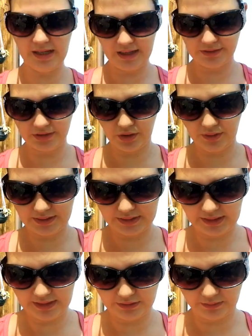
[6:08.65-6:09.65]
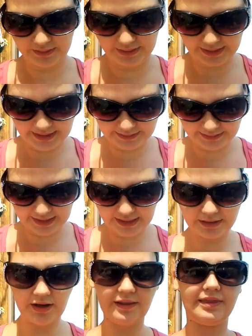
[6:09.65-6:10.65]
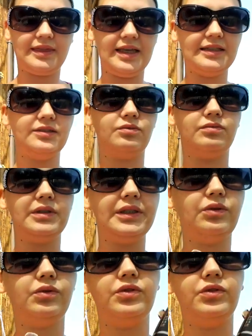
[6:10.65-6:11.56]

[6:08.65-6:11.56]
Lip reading: So it's really nice. Then I got this really cool